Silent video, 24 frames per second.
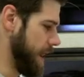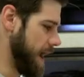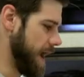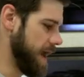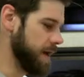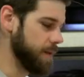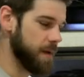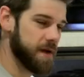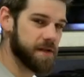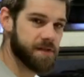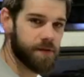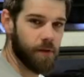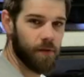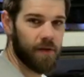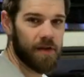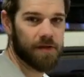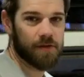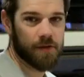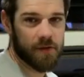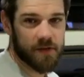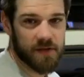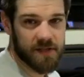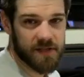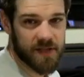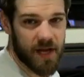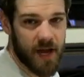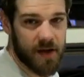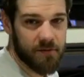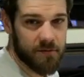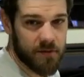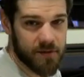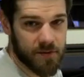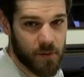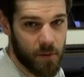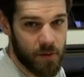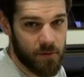Anyway, so these are
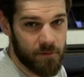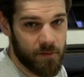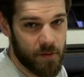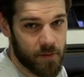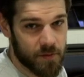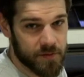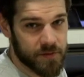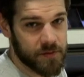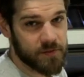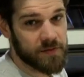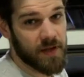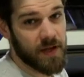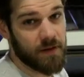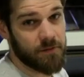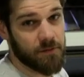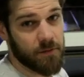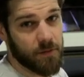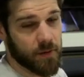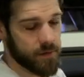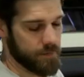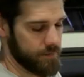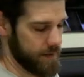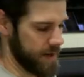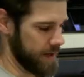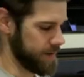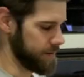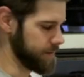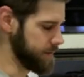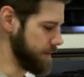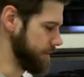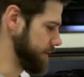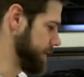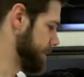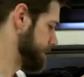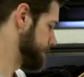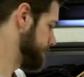designed for 12 volts, so take full advantage
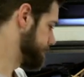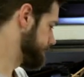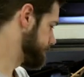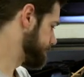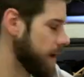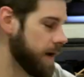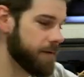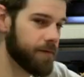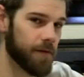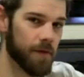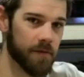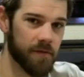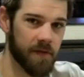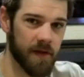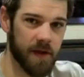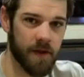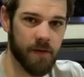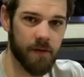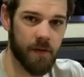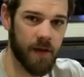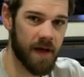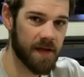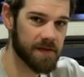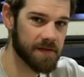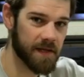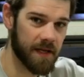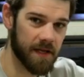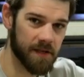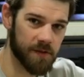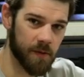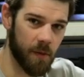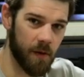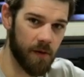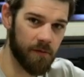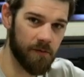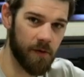of it. If your vehicle has like a
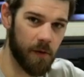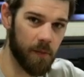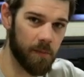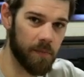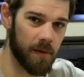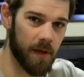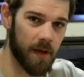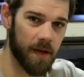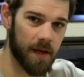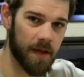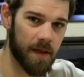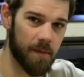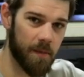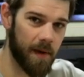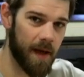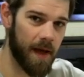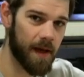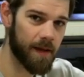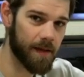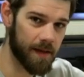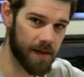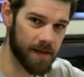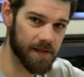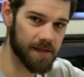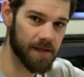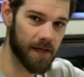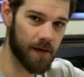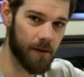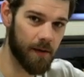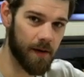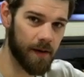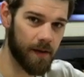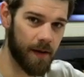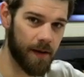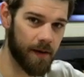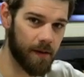12-volt plug in the back, like a
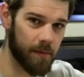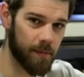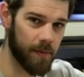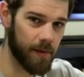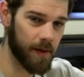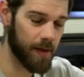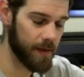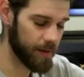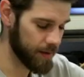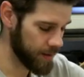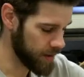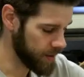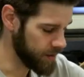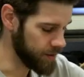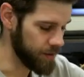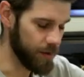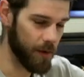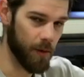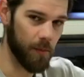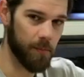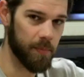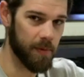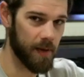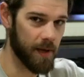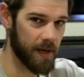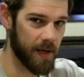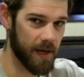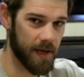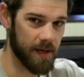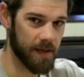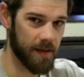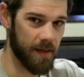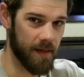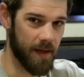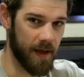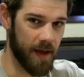cigarette lighter plug, you don't plug it
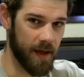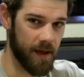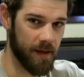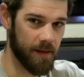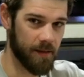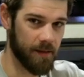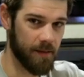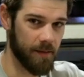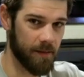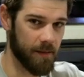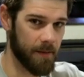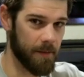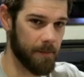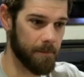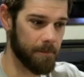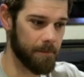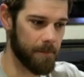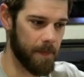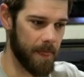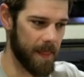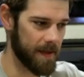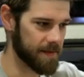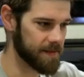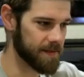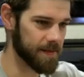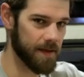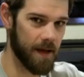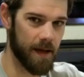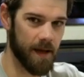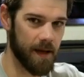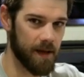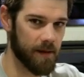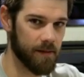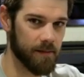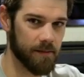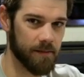into that. That's
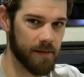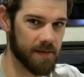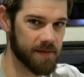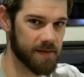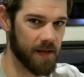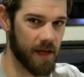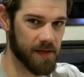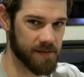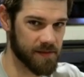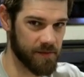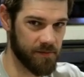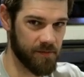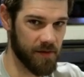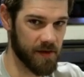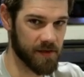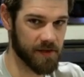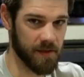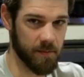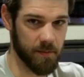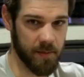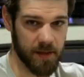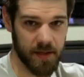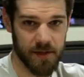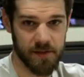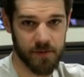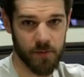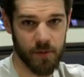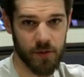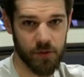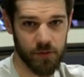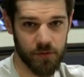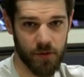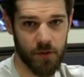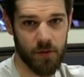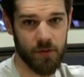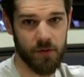not sufficient, because when
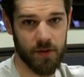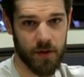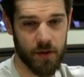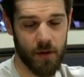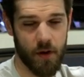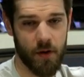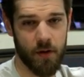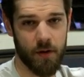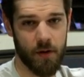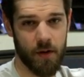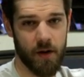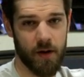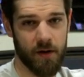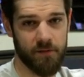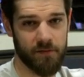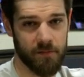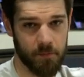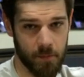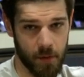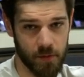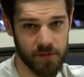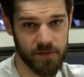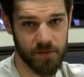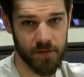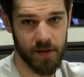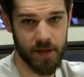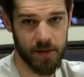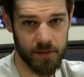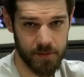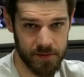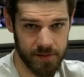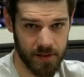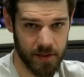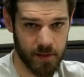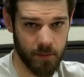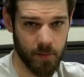you turn the car off, most
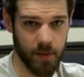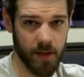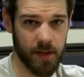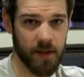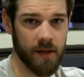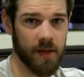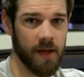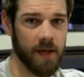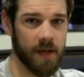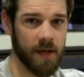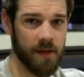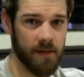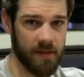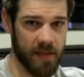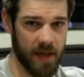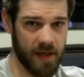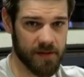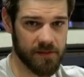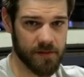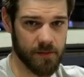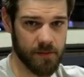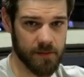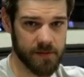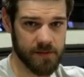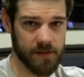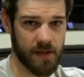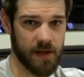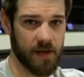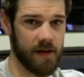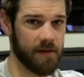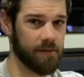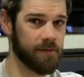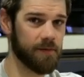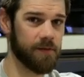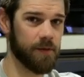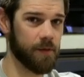vehicles anyway, that turns
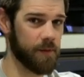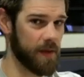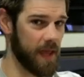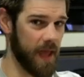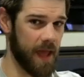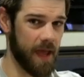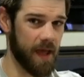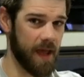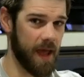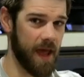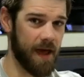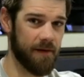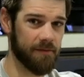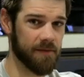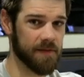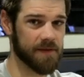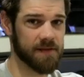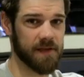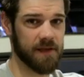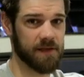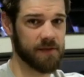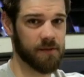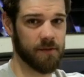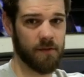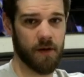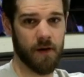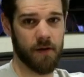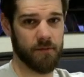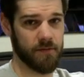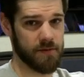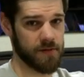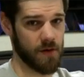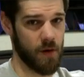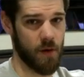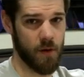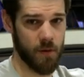off. You can't have this thing turn
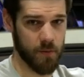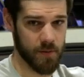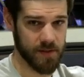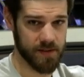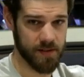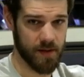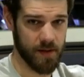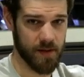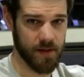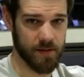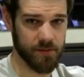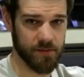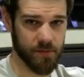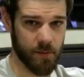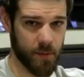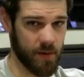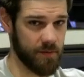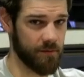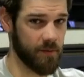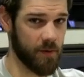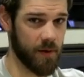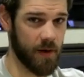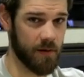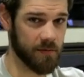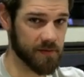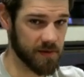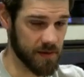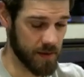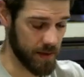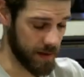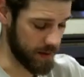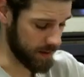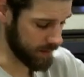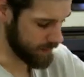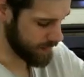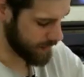off. It's always on, 24 hours a
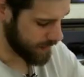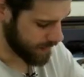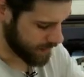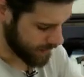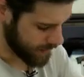day.